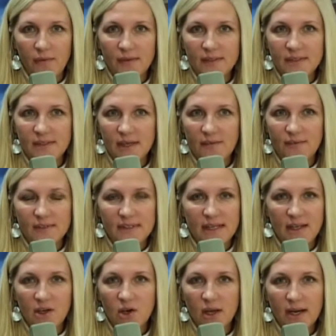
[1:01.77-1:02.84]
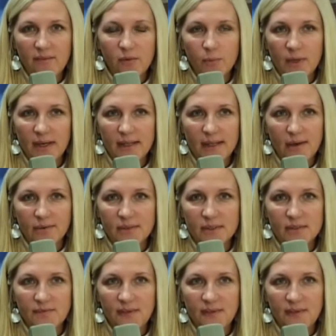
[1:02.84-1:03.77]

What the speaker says: this stuff and take on everybody else's